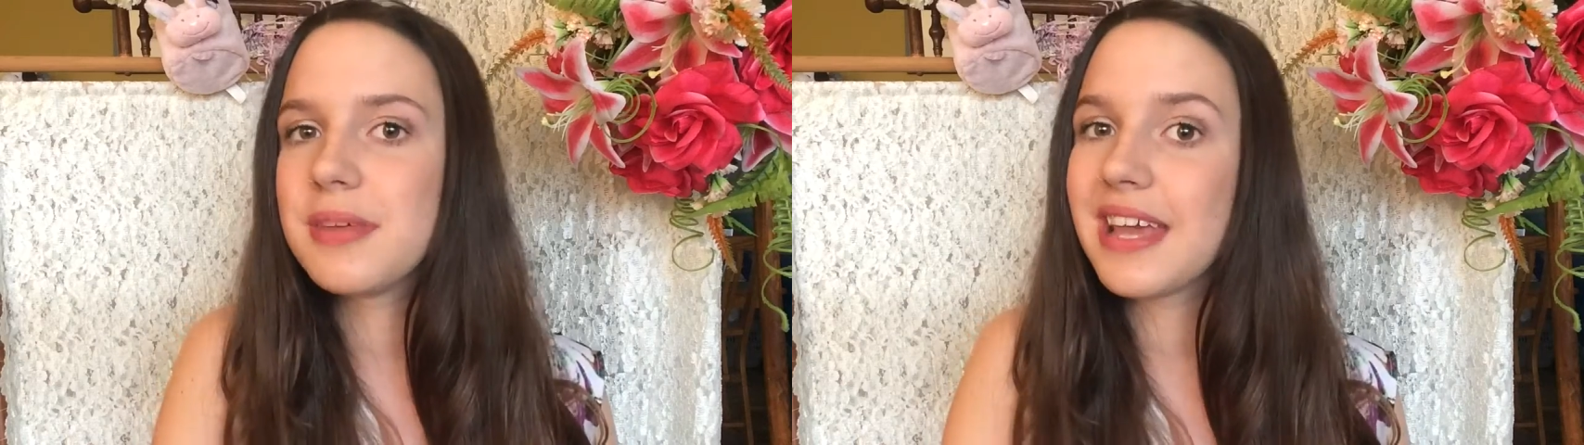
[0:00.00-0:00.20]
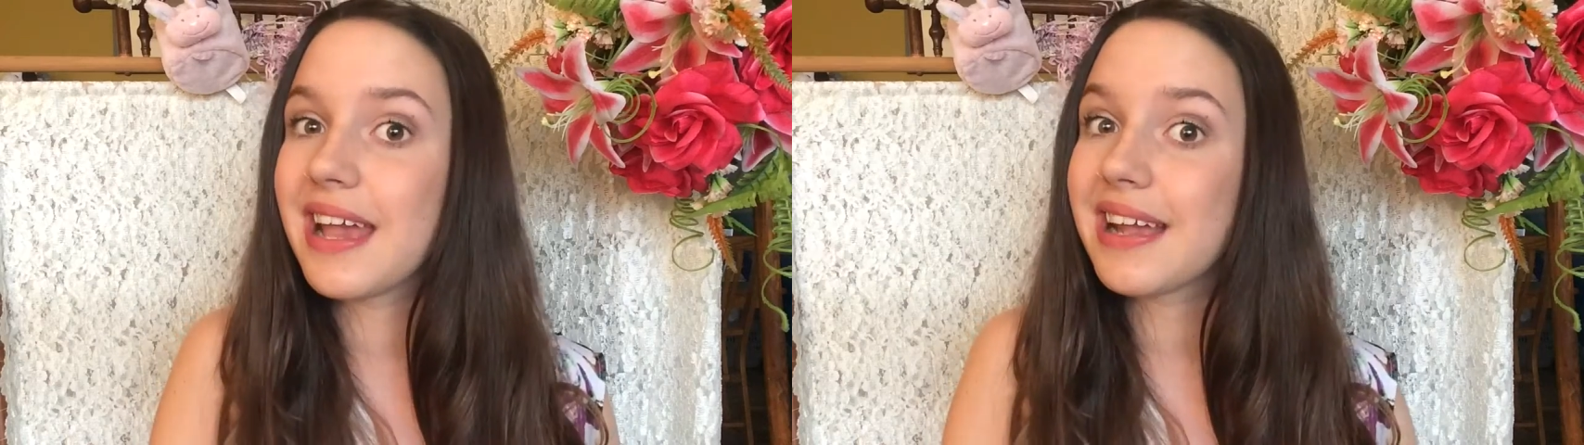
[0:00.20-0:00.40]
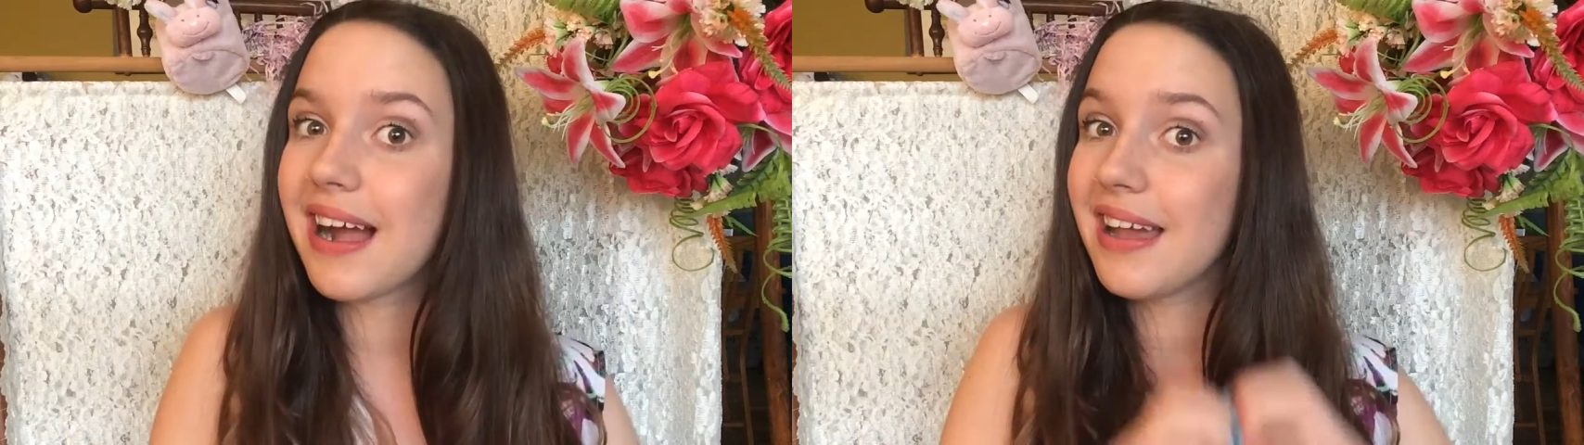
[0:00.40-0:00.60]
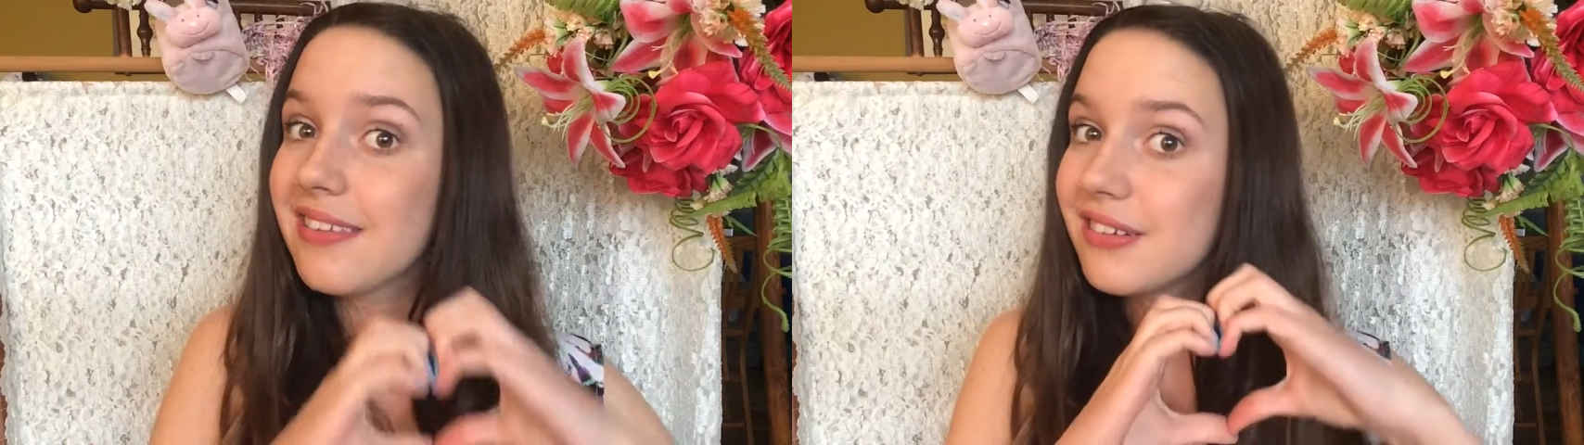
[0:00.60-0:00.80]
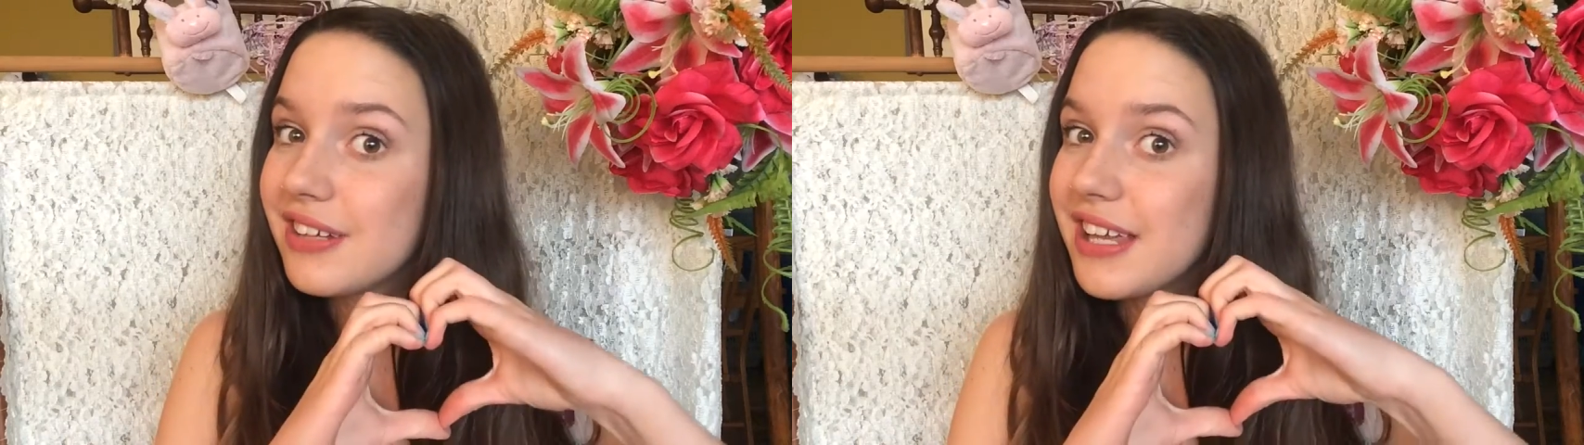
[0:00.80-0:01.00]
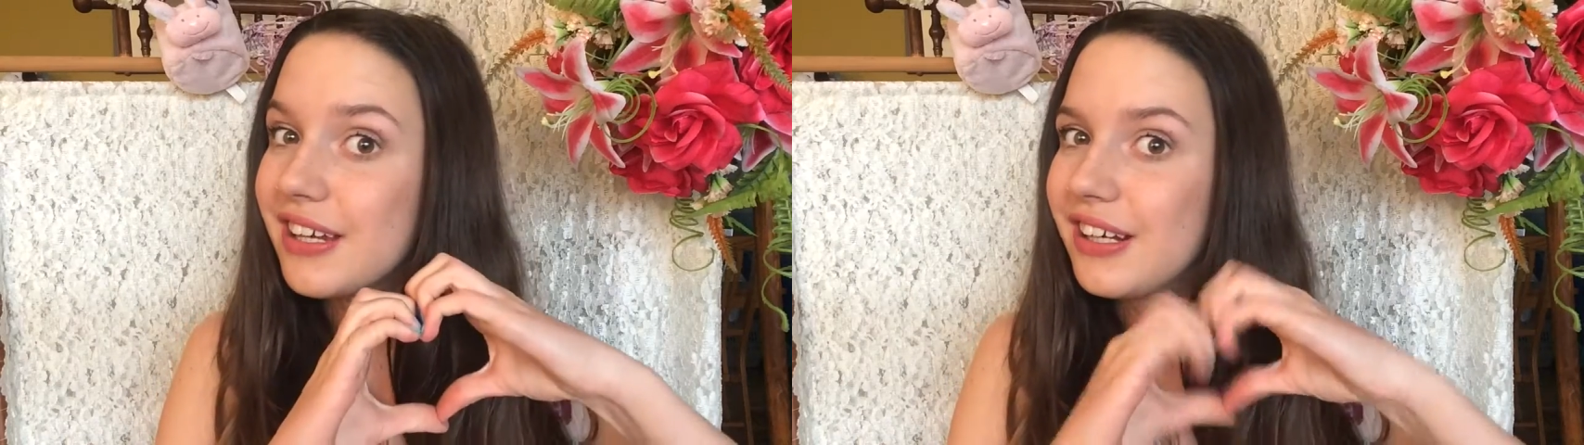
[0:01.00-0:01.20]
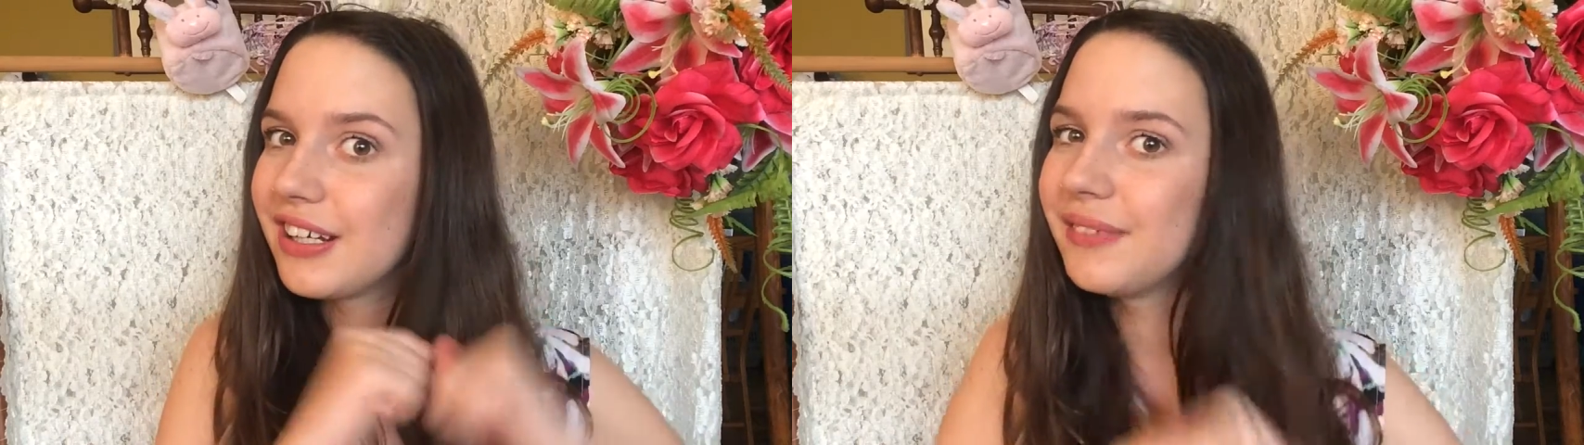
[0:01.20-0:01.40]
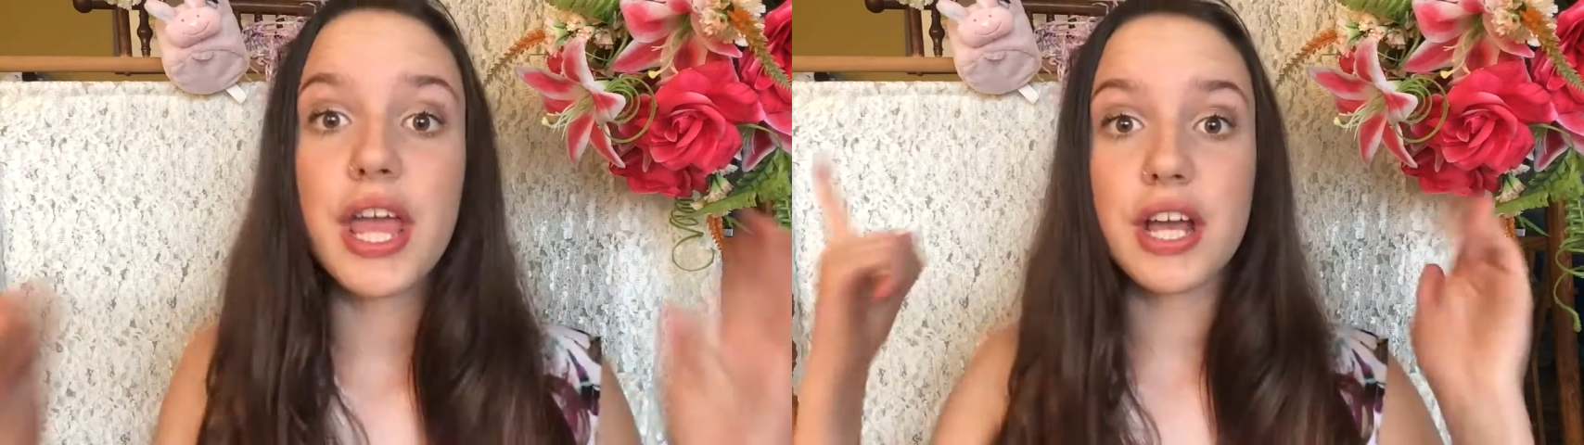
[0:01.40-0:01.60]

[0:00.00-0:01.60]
be a Kaisernator.